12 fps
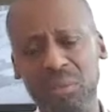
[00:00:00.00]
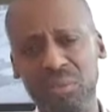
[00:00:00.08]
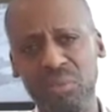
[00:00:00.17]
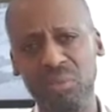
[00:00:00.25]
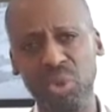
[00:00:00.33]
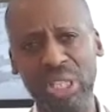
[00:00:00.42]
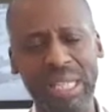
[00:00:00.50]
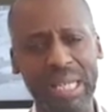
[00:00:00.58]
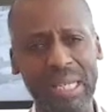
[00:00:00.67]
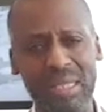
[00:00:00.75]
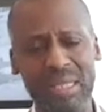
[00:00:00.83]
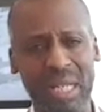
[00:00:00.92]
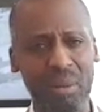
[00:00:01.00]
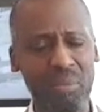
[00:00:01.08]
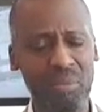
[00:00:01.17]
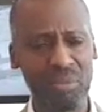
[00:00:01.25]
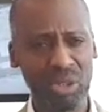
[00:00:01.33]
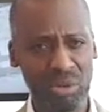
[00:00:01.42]
we get
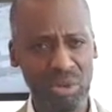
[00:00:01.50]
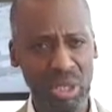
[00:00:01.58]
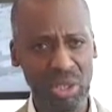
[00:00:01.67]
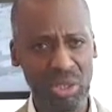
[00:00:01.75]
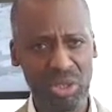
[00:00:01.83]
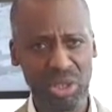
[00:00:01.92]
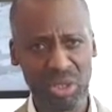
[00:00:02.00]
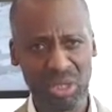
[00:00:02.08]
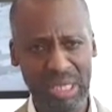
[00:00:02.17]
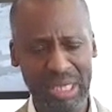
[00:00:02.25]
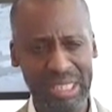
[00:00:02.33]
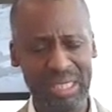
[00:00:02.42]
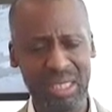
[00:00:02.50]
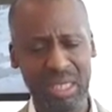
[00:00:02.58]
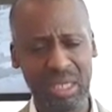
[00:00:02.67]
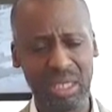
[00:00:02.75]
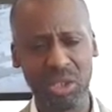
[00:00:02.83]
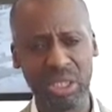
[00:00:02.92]
some corrosion and it's
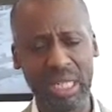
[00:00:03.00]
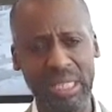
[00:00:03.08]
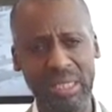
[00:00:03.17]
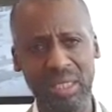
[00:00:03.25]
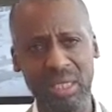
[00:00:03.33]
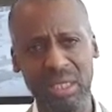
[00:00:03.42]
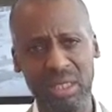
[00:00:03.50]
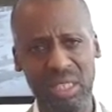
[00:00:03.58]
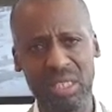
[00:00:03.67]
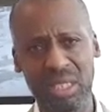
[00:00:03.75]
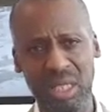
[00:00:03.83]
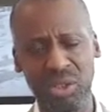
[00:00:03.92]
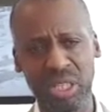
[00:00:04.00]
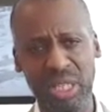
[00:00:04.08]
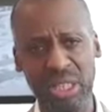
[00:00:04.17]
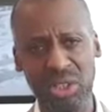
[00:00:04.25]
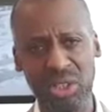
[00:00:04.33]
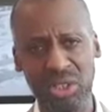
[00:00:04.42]
located at this
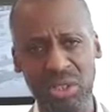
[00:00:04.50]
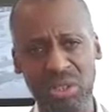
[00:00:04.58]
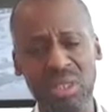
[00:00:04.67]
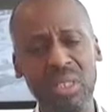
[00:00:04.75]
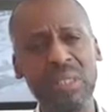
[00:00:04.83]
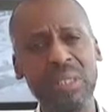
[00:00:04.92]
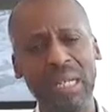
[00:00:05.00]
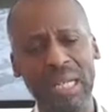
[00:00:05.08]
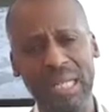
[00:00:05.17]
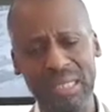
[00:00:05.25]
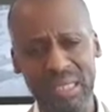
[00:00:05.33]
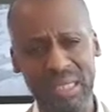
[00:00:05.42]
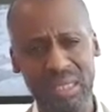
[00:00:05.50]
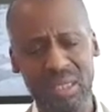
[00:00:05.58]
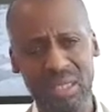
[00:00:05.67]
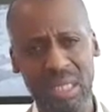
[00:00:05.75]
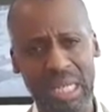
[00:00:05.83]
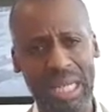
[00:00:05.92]
location, and it
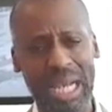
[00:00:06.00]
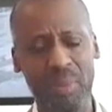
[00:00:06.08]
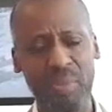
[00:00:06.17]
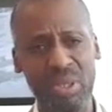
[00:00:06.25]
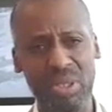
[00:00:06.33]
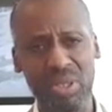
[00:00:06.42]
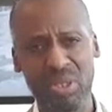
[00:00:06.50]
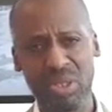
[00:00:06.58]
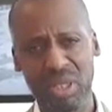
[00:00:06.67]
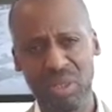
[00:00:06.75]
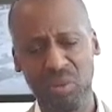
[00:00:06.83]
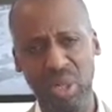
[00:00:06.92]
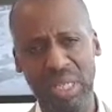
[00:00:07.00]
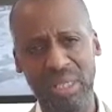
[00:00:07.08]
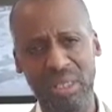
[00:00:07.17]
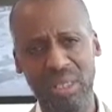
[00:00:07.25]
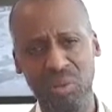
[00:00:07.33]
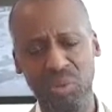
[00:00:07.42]
happens
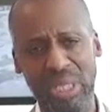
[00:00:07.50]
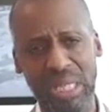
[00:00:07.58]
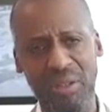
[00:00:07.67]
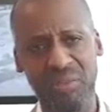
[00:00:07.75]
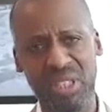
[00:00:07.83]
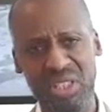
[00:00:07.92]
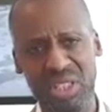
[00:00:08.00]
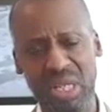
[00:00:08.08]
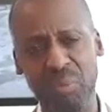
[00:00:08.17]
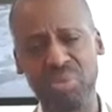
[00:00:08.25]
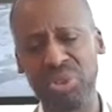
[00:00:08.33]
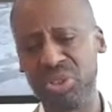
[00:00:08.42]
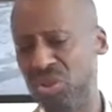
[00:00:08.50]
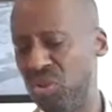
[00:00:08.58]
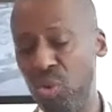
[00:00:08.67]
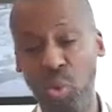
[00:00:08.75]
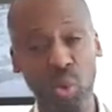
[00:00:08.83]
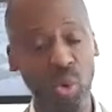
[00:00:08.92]
when we have this temperature
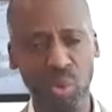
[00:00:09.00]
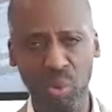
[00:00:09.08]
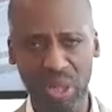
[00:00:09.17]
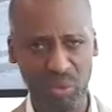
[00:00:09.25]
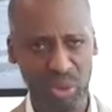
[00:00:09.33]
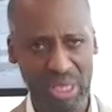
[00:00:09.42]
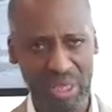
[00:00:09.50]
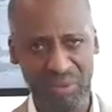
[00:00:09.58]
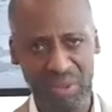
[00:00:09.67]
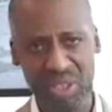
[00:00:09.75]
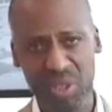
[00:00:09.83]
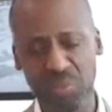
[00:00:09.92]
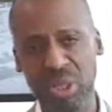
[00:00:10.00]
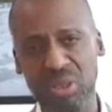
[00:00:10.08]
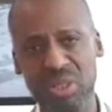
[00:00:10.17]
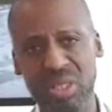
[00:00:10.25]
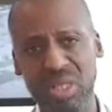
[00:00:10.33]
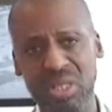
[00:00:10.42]
or when we have this
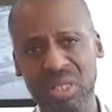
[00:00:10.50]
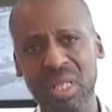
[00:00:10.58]
process.